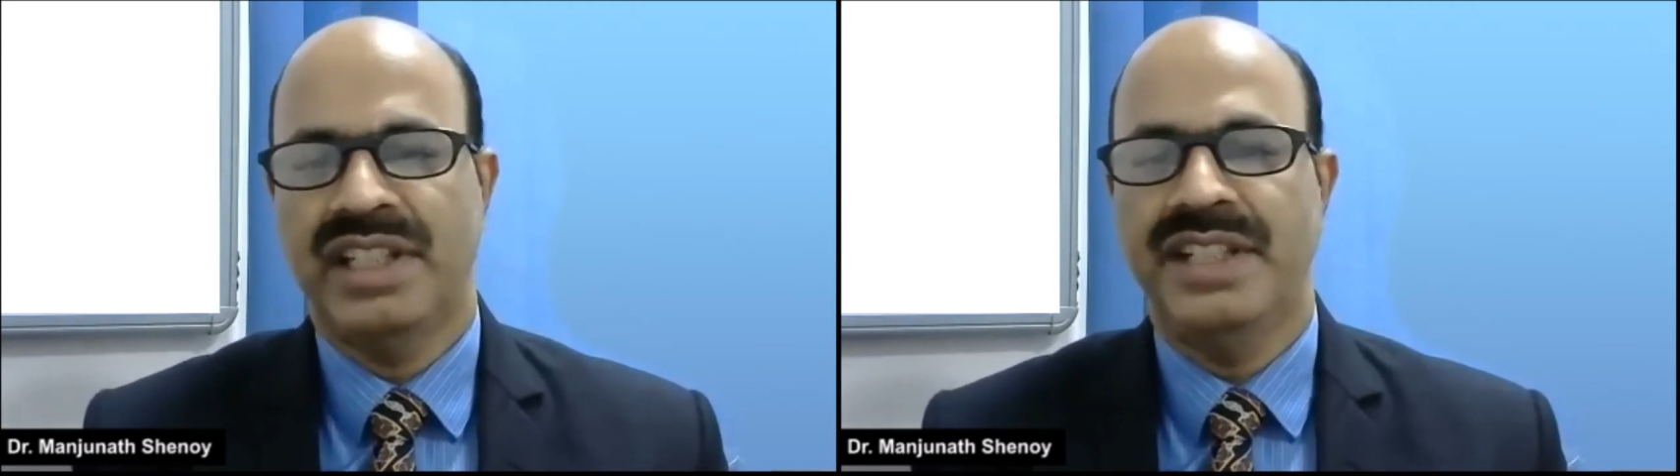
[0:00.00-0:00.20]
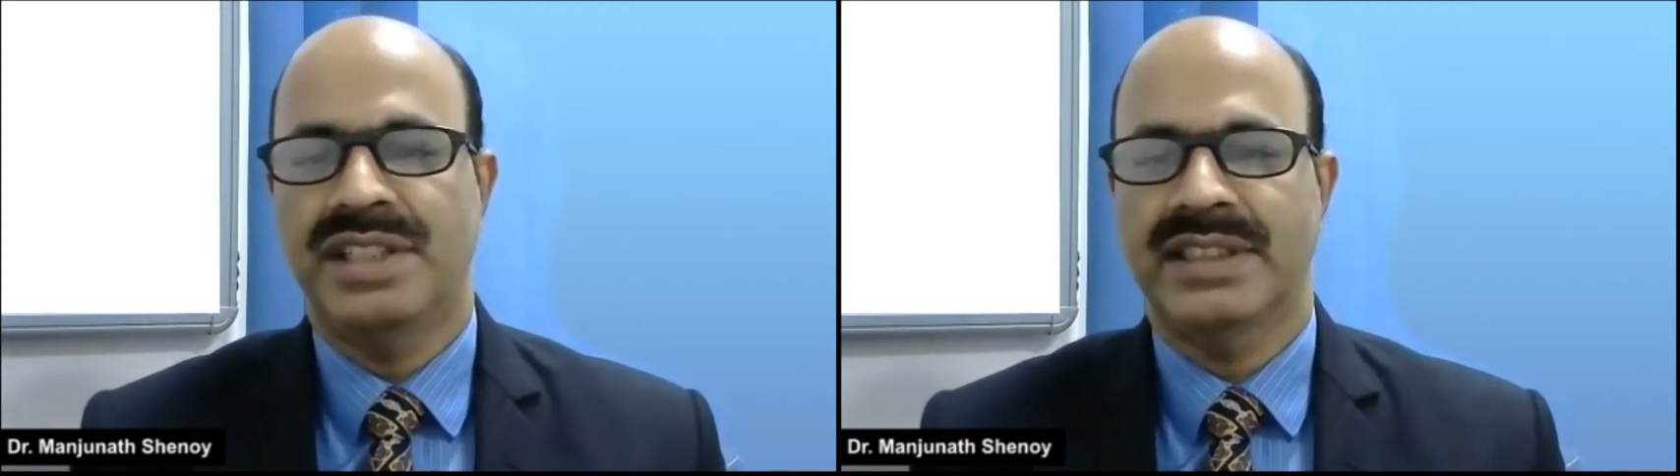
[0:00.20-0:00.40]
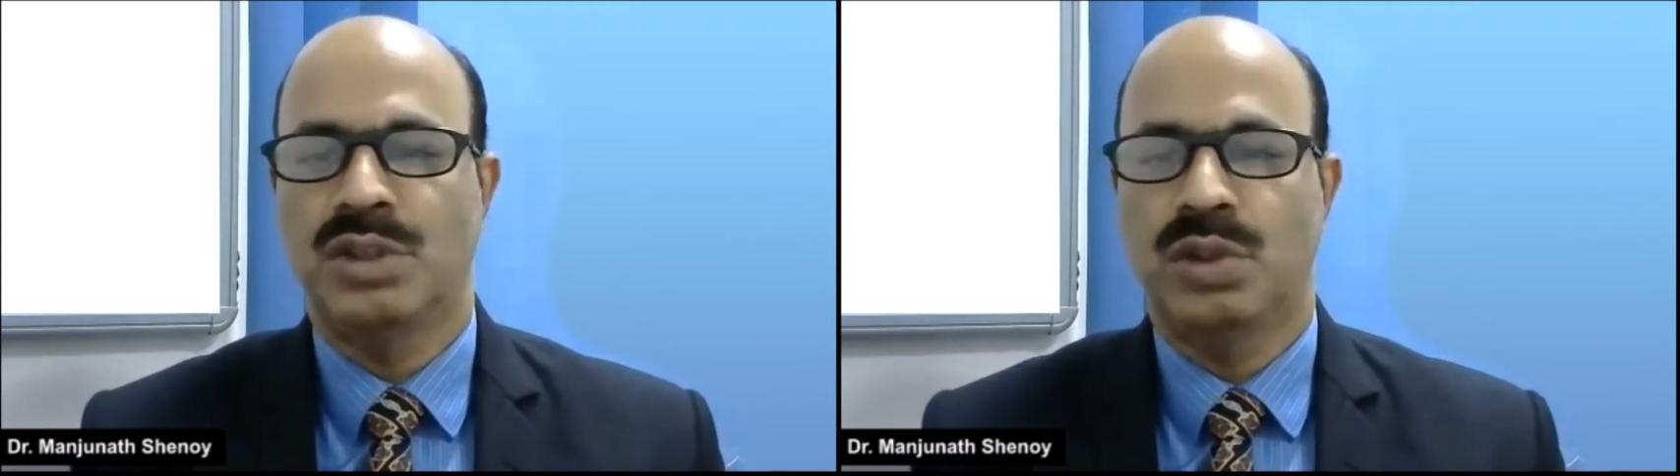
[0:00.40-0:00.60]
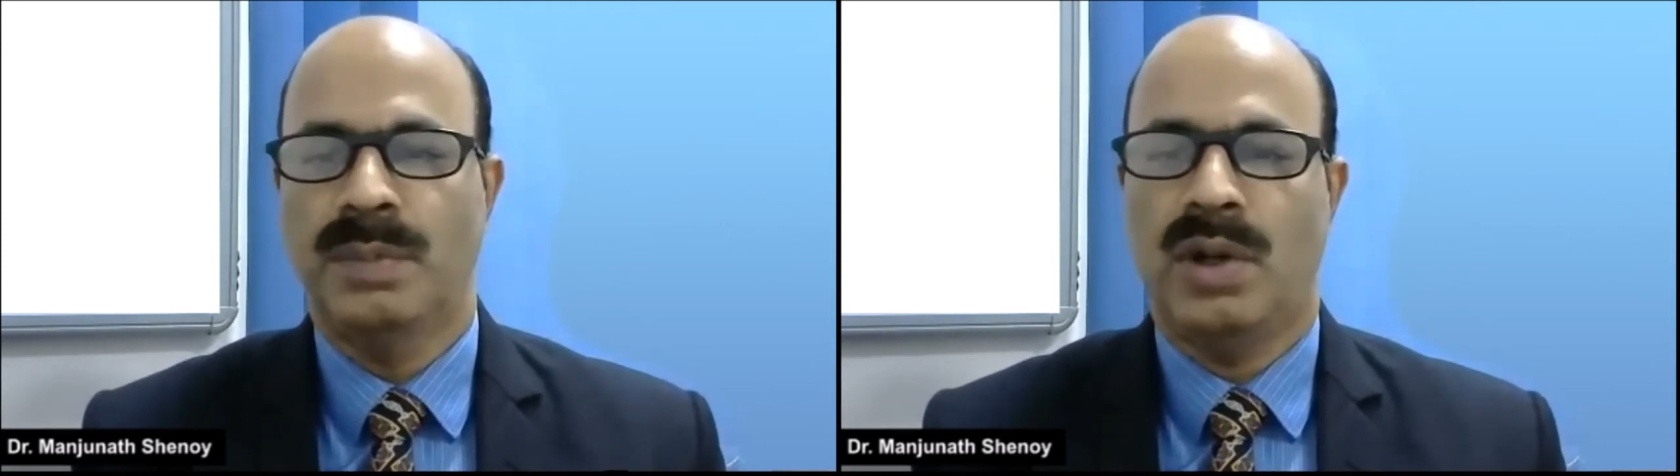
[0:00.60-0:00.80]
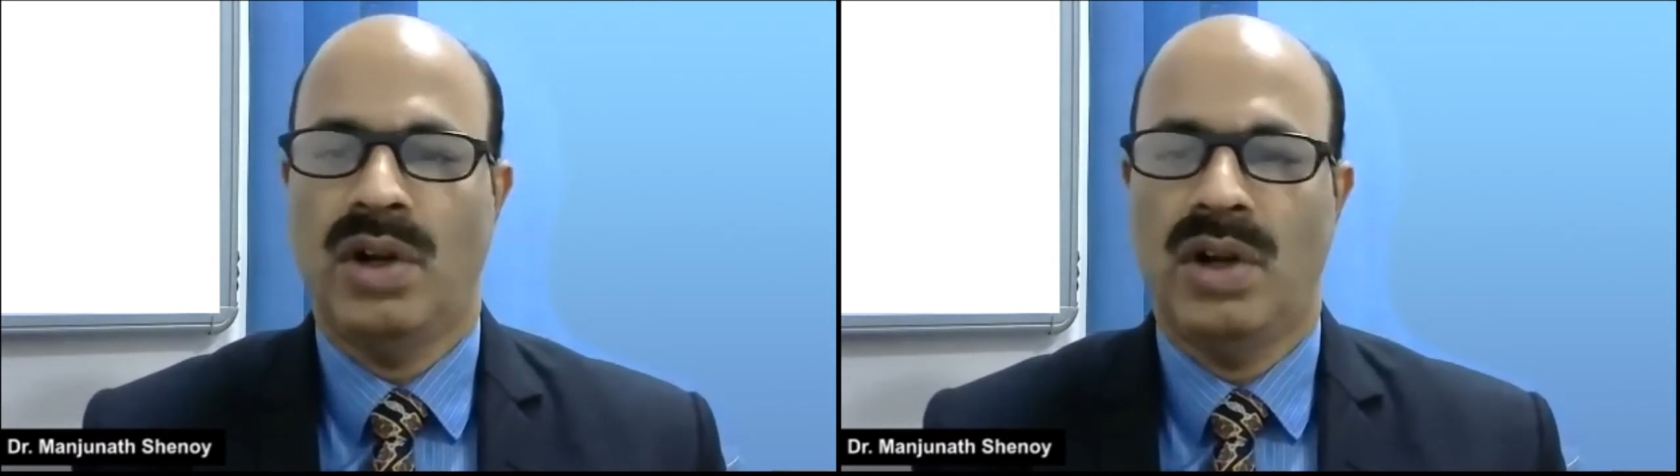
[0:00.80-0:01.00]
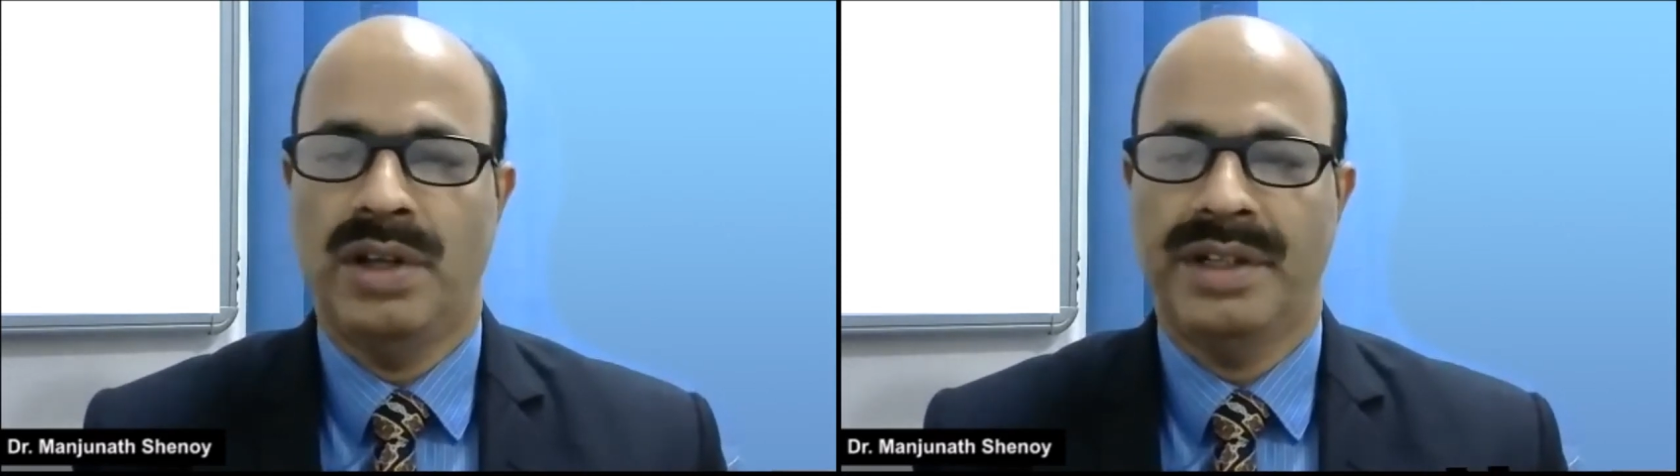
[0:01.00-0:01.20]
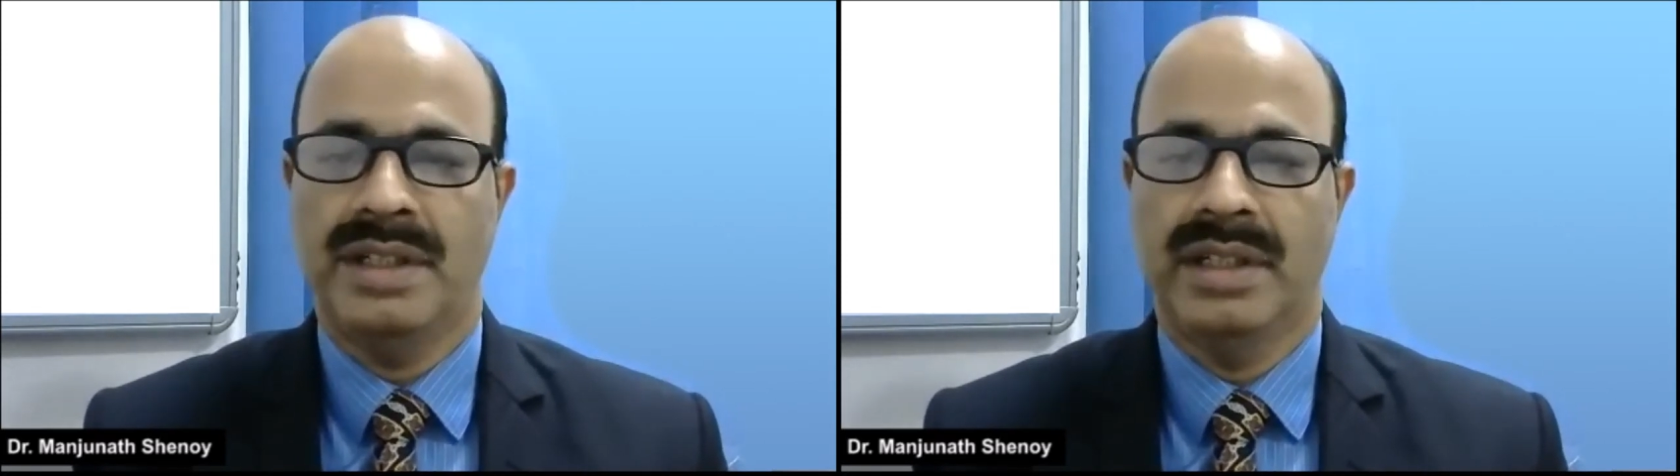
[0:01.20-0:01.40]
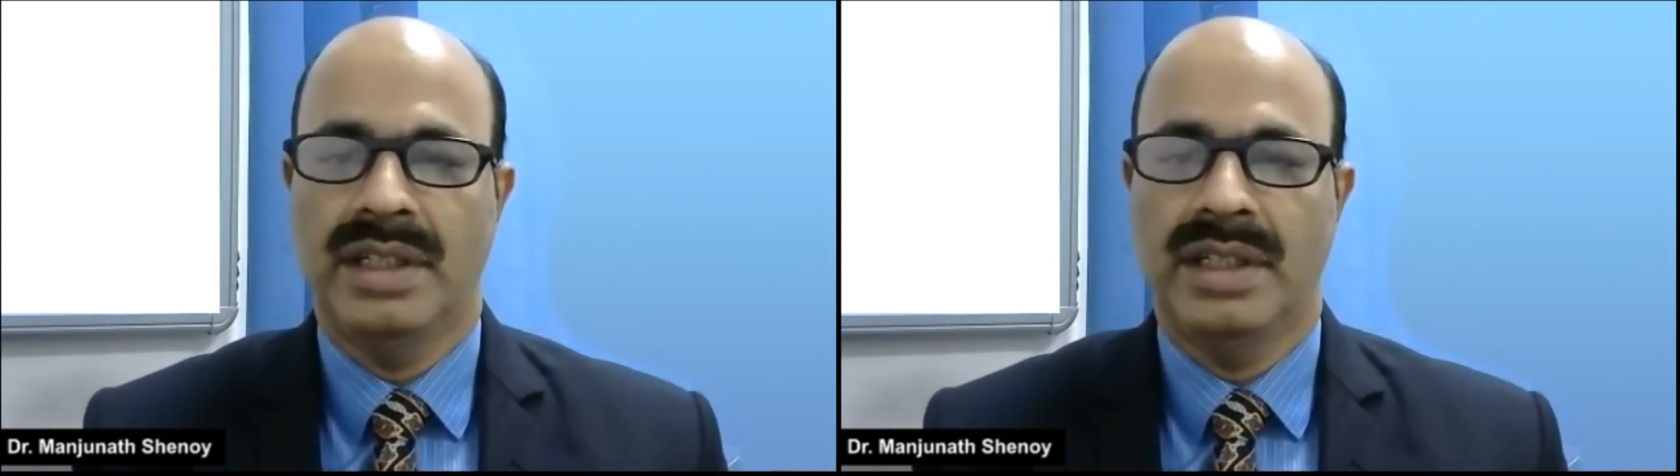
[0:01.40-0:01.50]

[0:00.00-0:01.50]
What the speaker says: Interest Group on